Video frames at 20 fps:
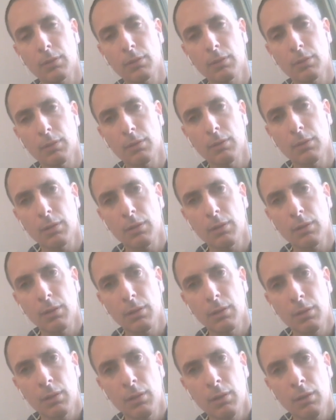
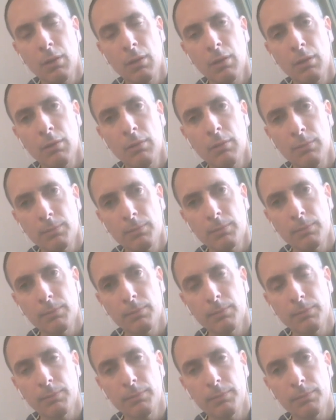
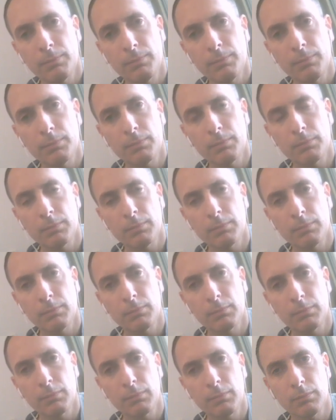
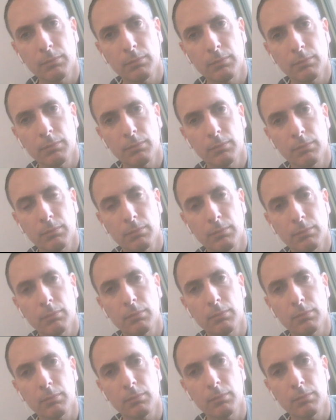
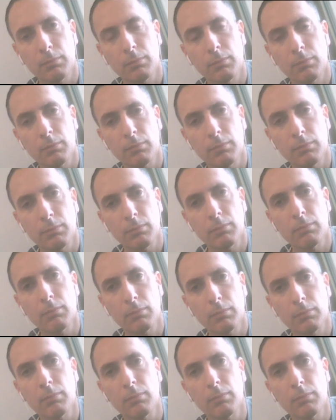The person shown says nothing.